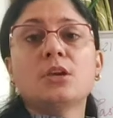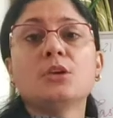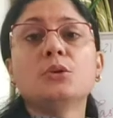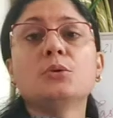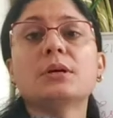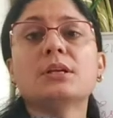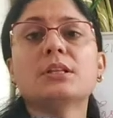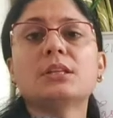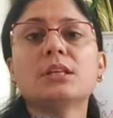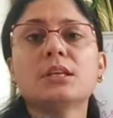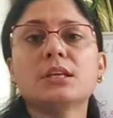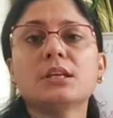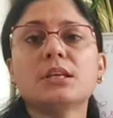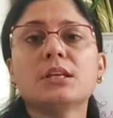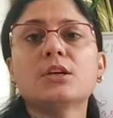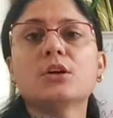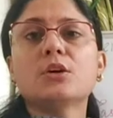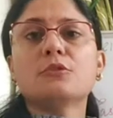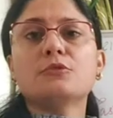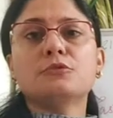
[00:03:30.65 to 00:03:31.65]
You are
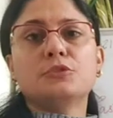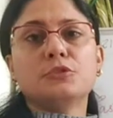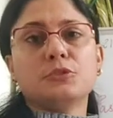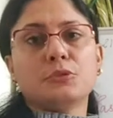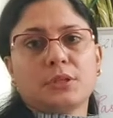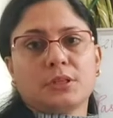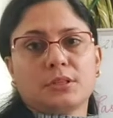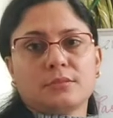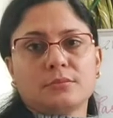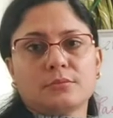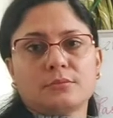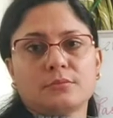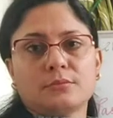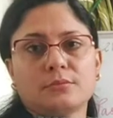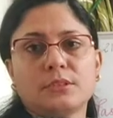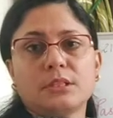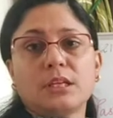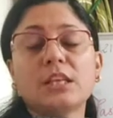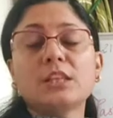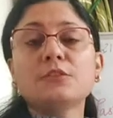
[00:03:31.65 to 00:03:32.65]
thinking of doing
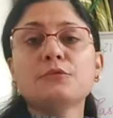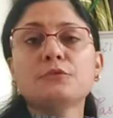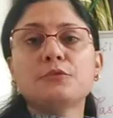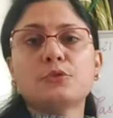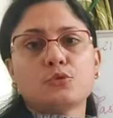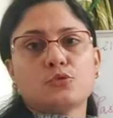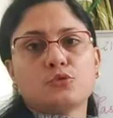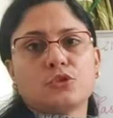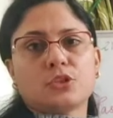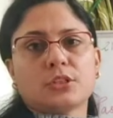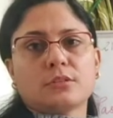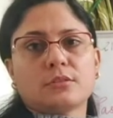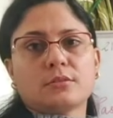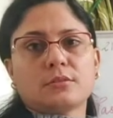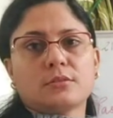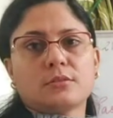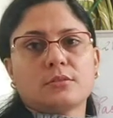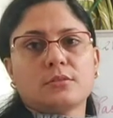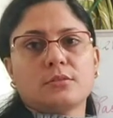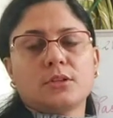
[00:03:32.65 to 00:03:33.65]
in future,
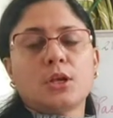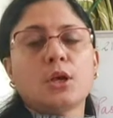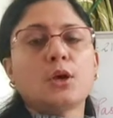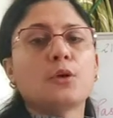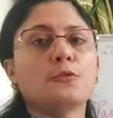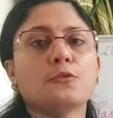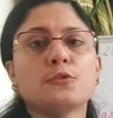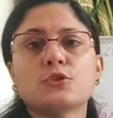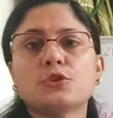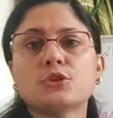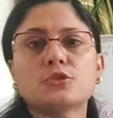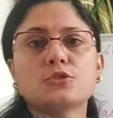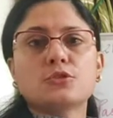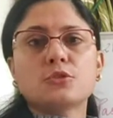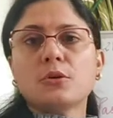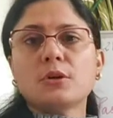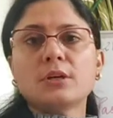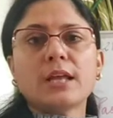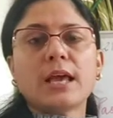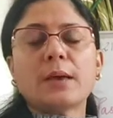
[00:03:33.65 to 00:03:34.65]
which is
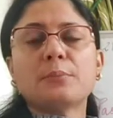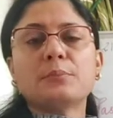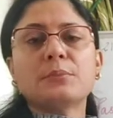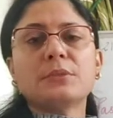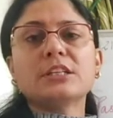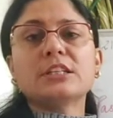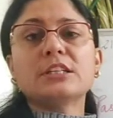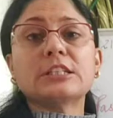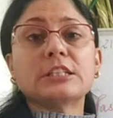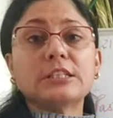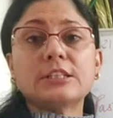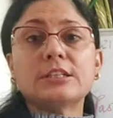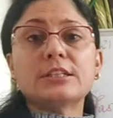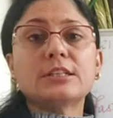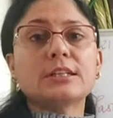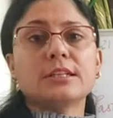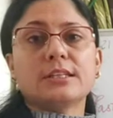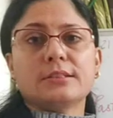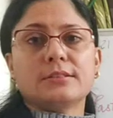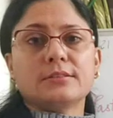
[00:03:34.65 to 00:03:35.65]
not happening
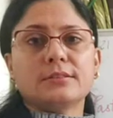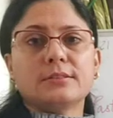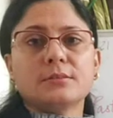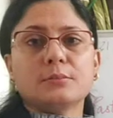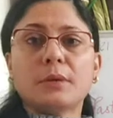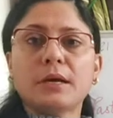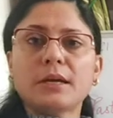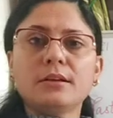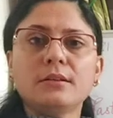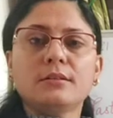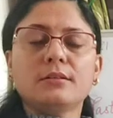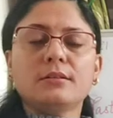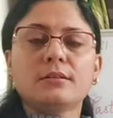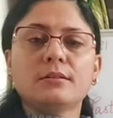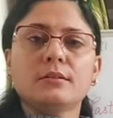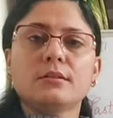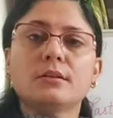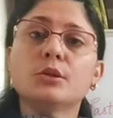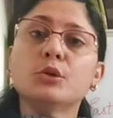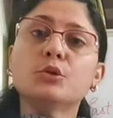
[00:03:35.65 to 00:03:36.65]
currently, but
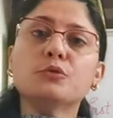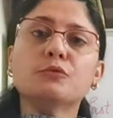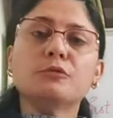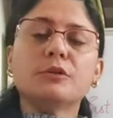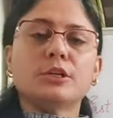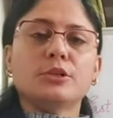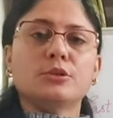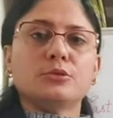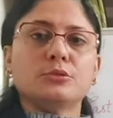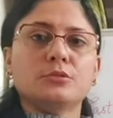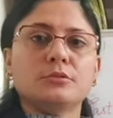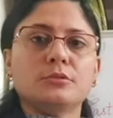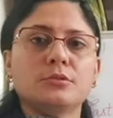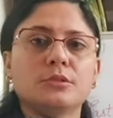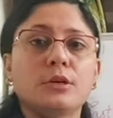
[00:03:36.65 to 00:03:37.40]
you will do.